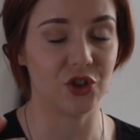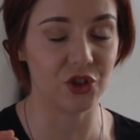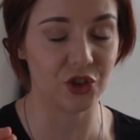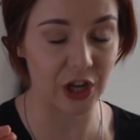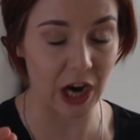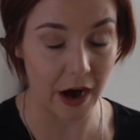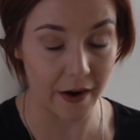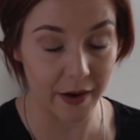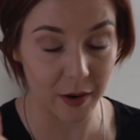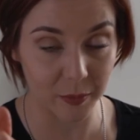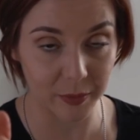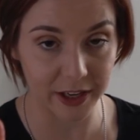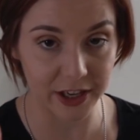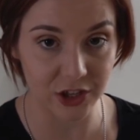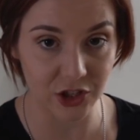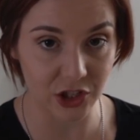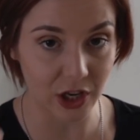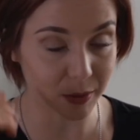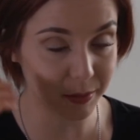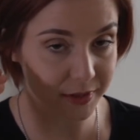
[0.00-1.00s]
jarring when
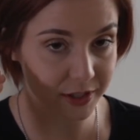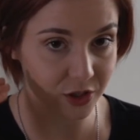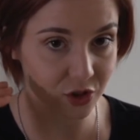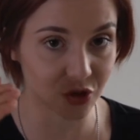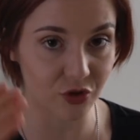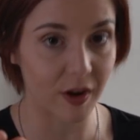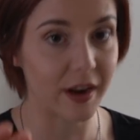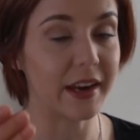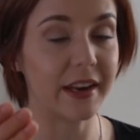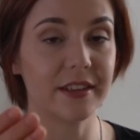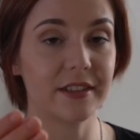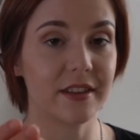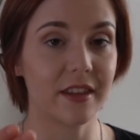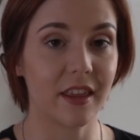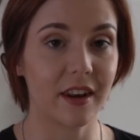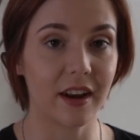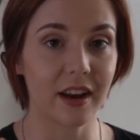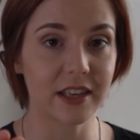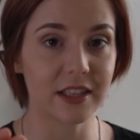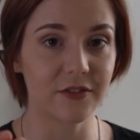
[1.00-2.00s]
it jumps straight into
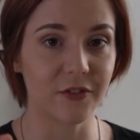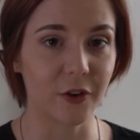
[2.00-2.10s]
the next